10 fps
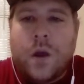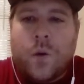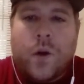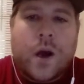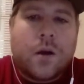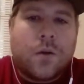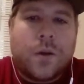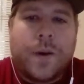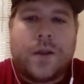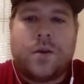We're not going to really
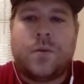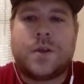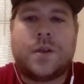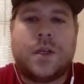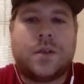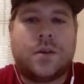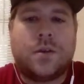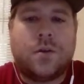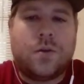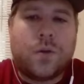pay too much attention
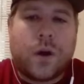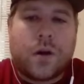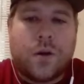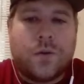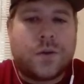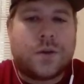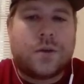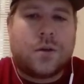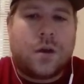to the rare coats,